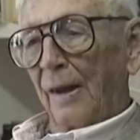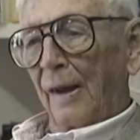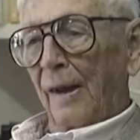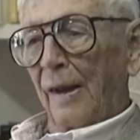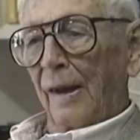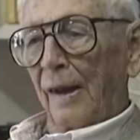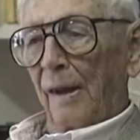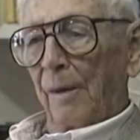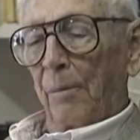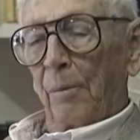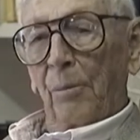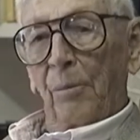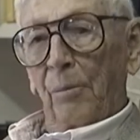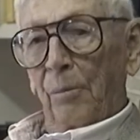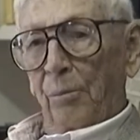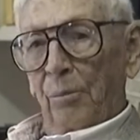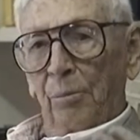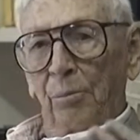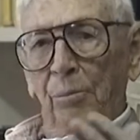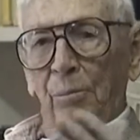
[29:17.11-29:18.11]
and
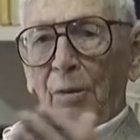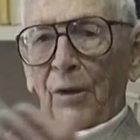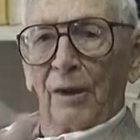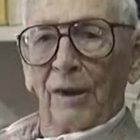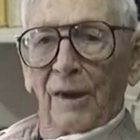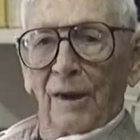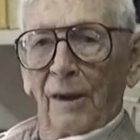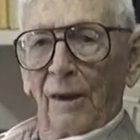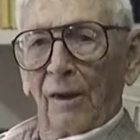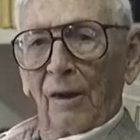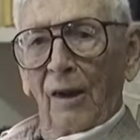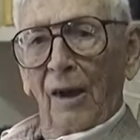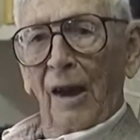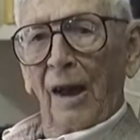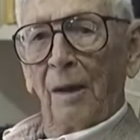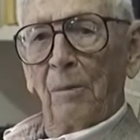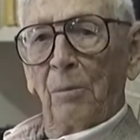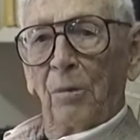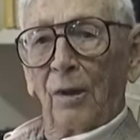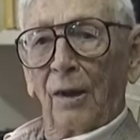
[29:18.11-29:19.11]
put in a
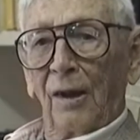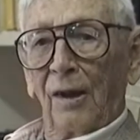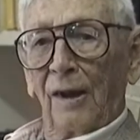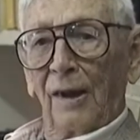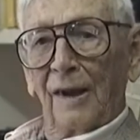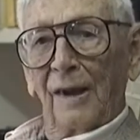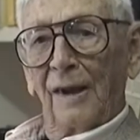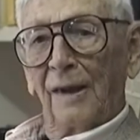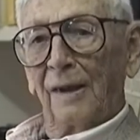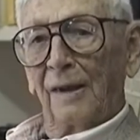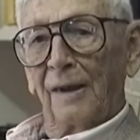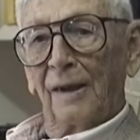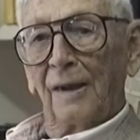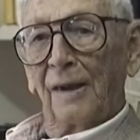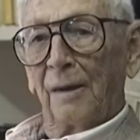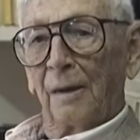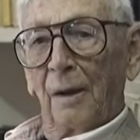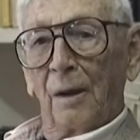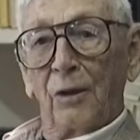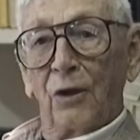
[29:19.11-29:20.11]
library
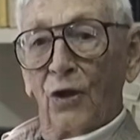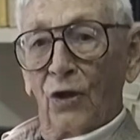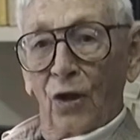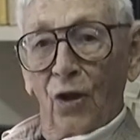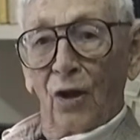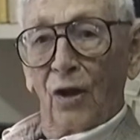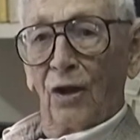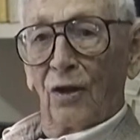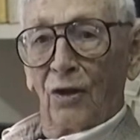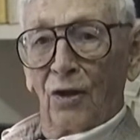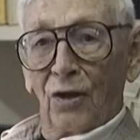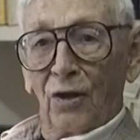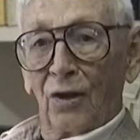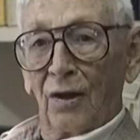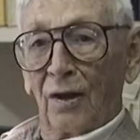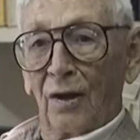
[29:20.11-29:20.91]
and a church,